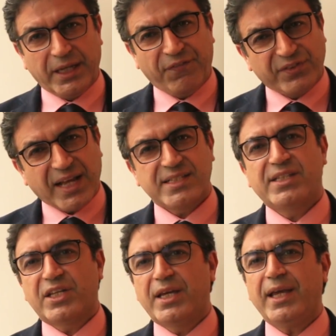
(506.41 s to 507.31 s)
If
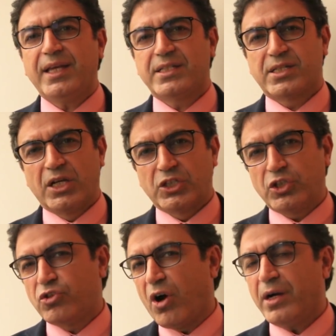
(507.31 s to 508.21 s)
that's the case,
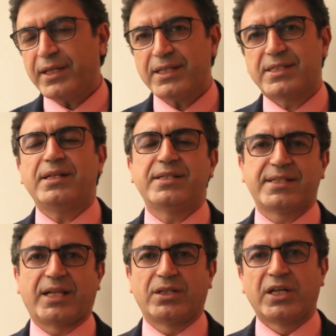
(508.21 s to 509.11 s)
the target
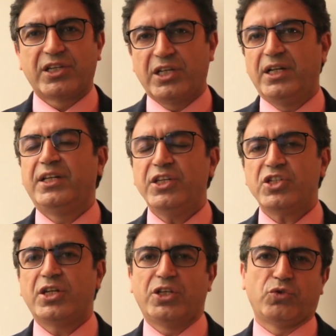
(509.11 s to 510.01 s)
cells that
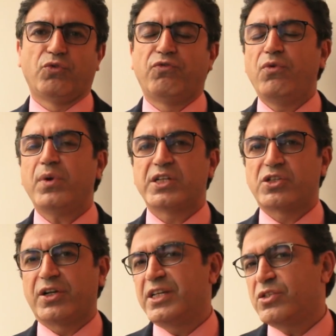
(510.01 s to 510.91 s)
clinicians need to
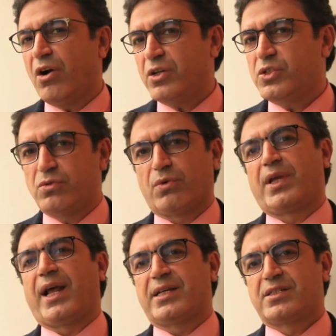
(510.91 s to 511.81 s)
focus on is
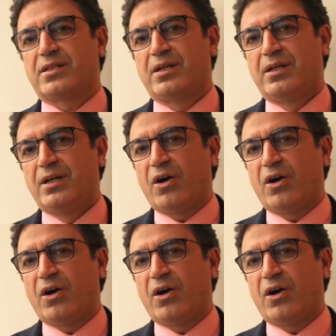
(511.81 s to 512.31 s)
osteoclast.